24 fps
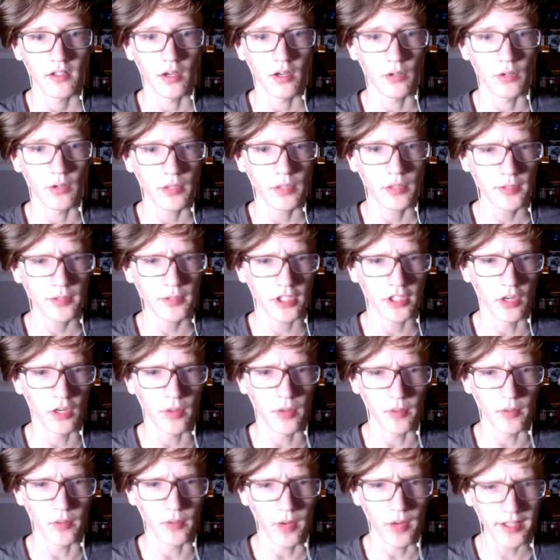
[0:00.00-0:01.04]
Oh, here we go.
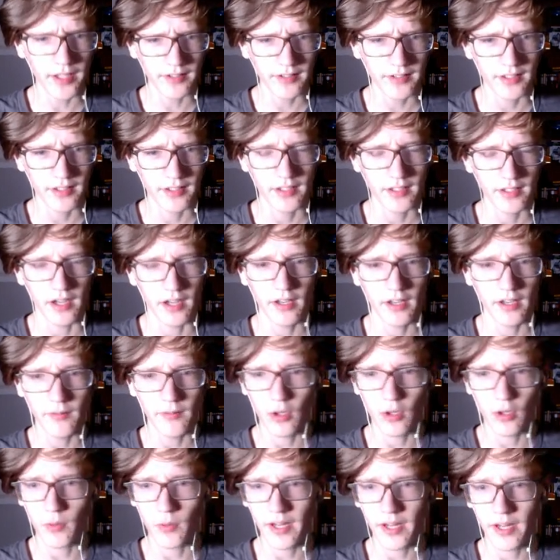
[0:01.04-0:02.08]
Wait, what? I don't
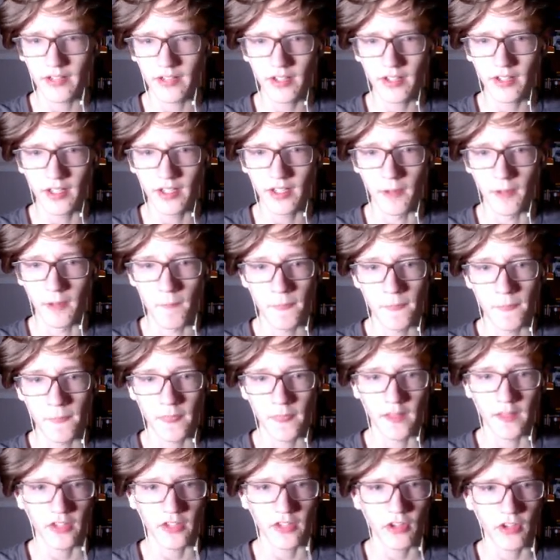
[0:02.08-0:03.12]
even know what I did.
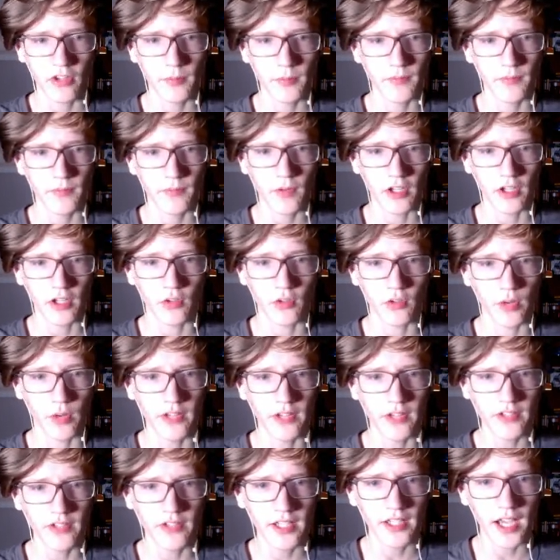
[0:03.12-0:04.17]
Last time we fought a
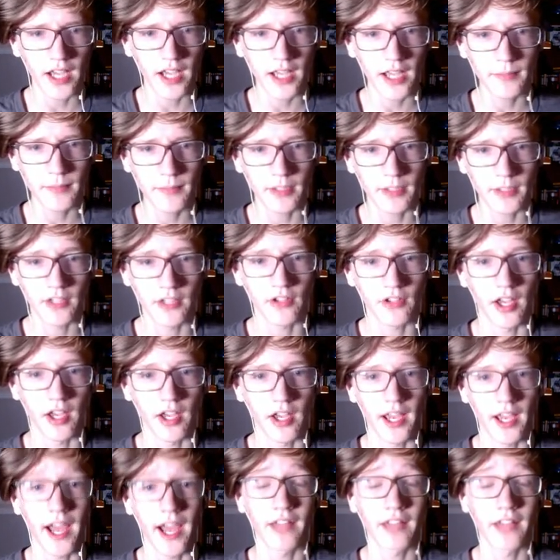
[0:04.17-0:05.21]
crazy guy because
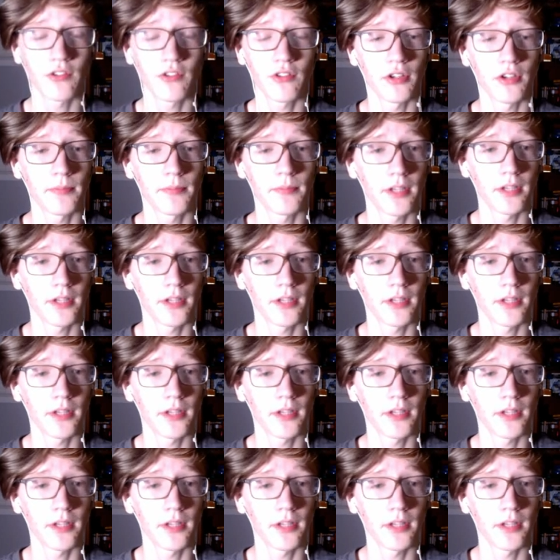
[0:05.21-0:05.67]
I, I took